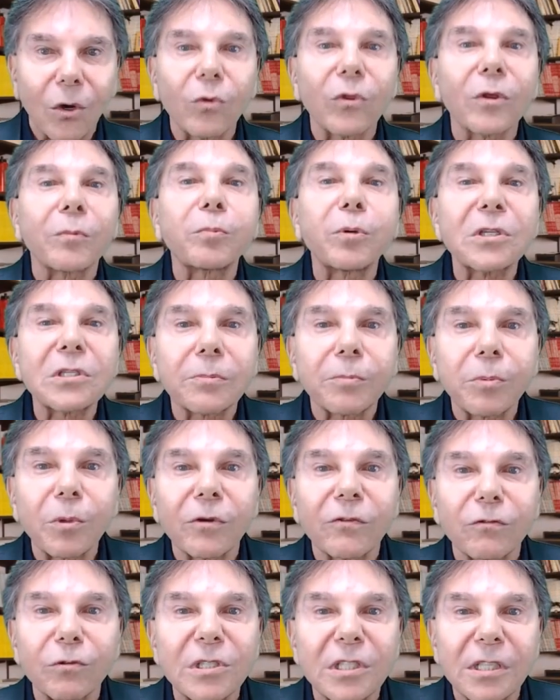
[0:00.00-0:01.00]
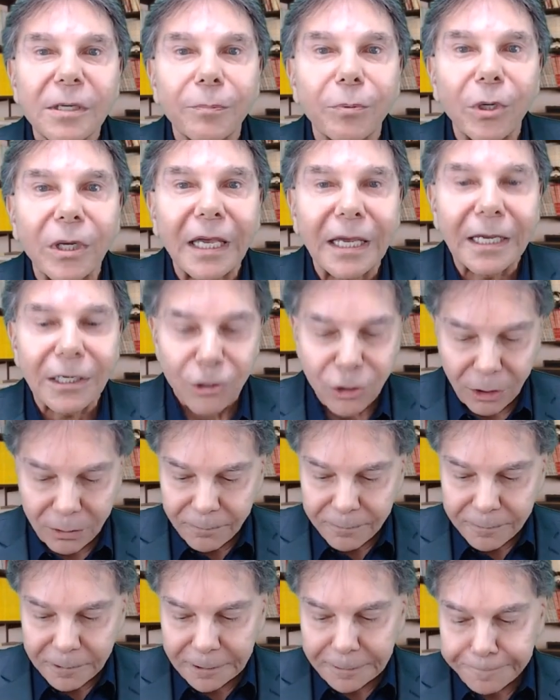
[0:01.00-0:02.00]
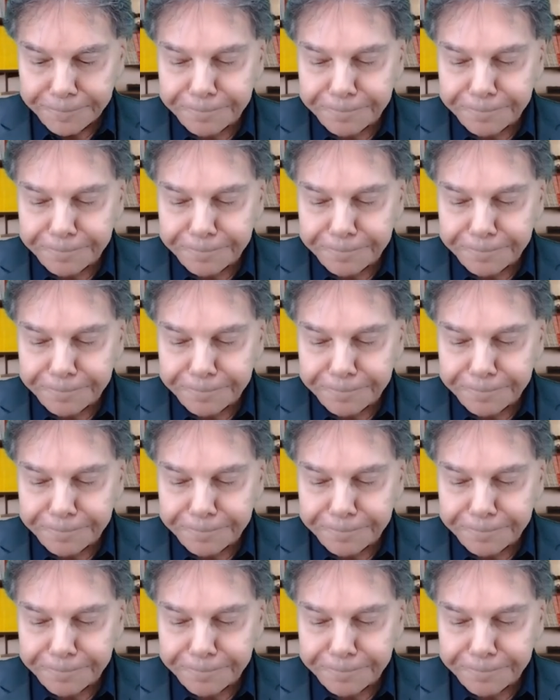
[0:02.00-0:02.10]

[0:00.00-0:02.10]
the principle of reciprocation. Right?